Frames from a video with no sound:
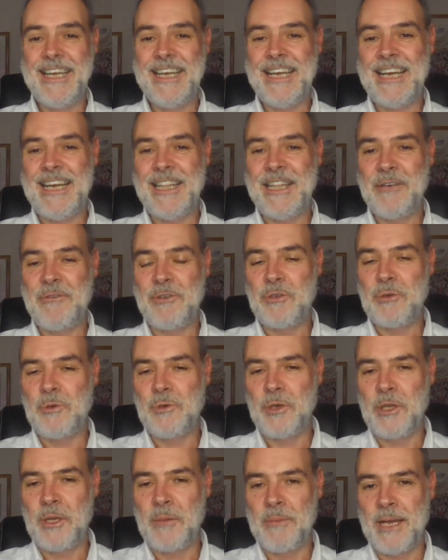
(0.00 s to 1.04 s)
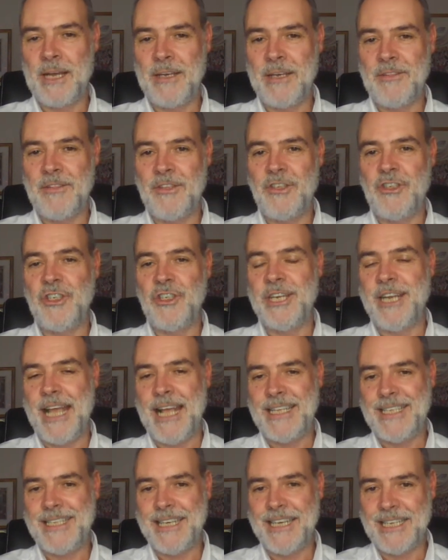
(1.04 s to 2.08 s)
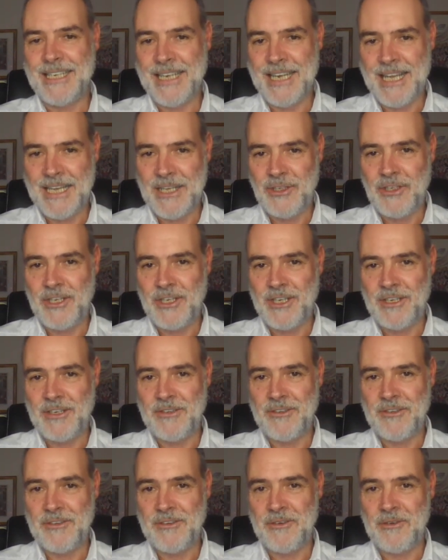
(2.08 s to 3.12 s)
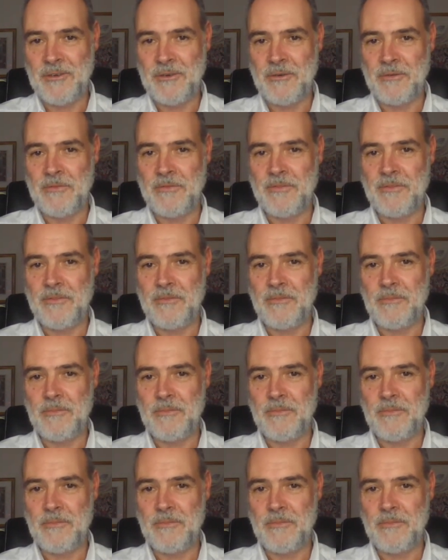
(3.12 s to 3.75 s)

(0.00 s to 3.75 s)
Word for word: and they were talking about the genetic nature of